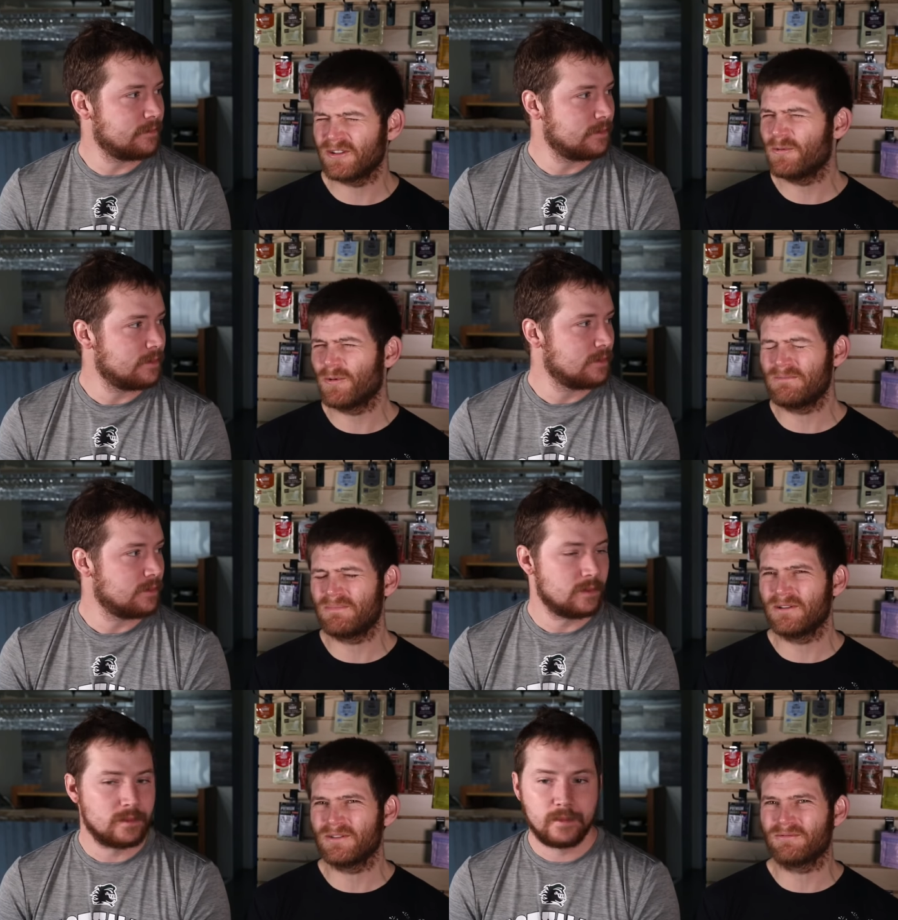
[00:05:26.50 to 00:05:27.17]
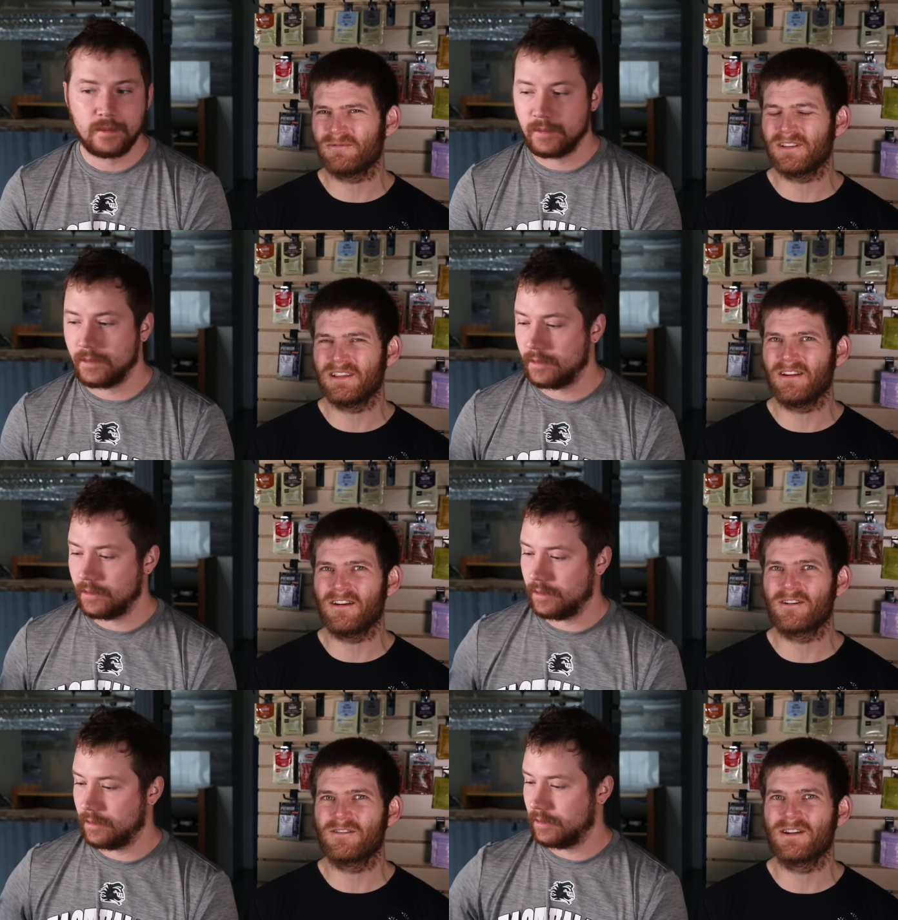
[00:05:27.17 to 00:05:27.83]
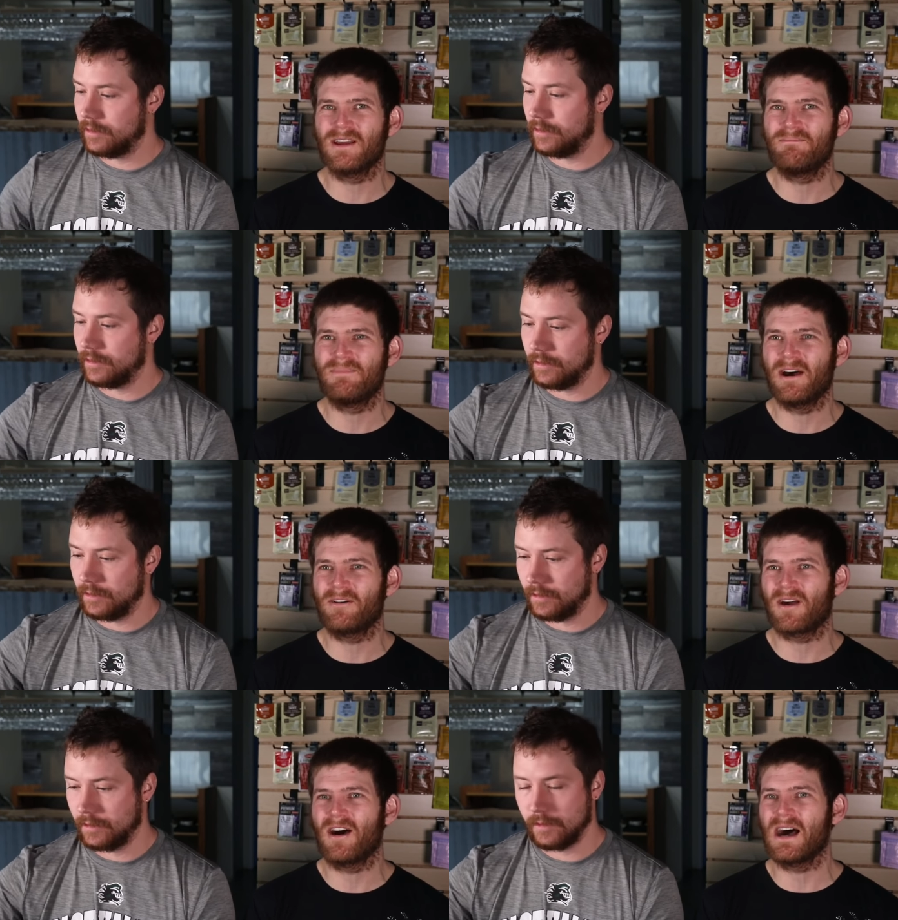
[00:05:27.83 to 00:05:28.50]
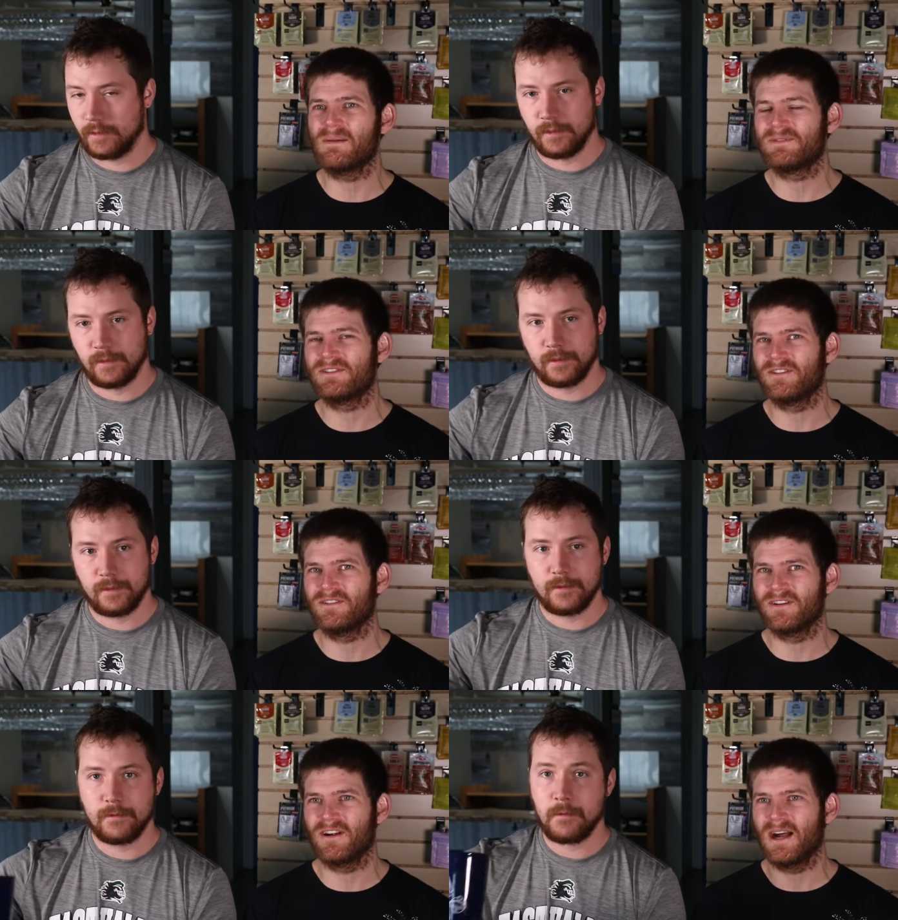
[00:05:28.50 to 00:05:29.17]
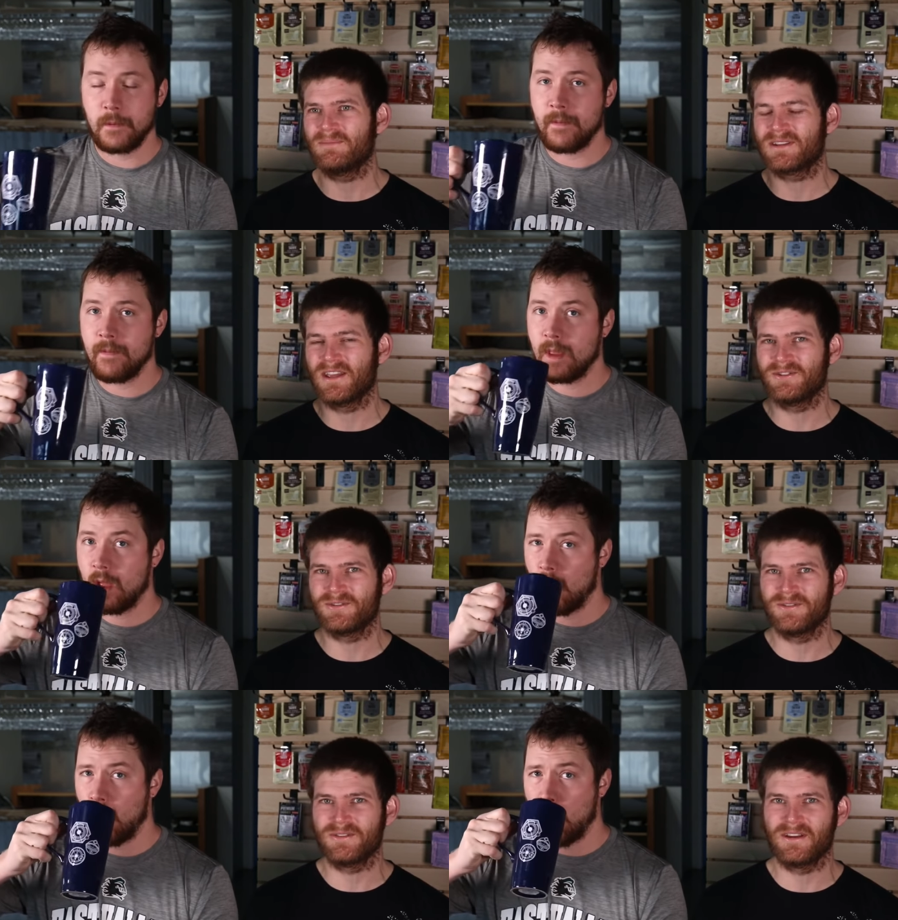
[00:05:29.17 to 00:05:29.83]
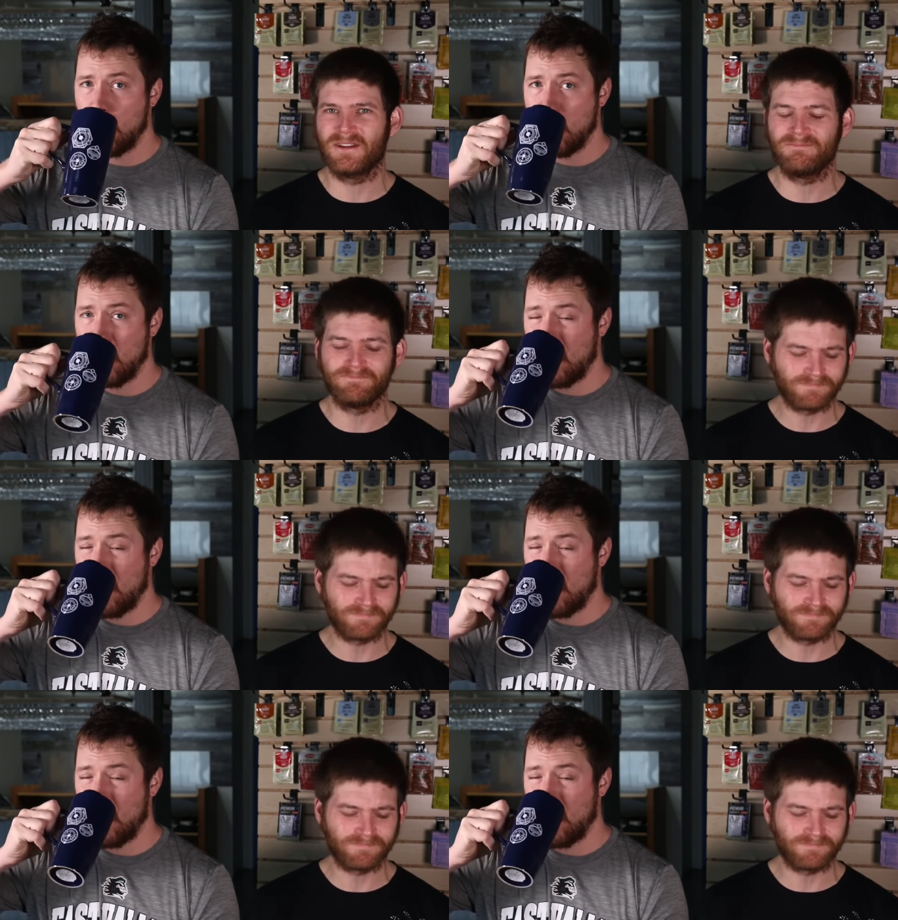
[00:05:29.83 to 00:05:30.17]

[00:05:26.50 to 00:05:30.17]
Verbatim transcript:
Speaker 1: wit beers really aren't about hops. Your your hop schedules on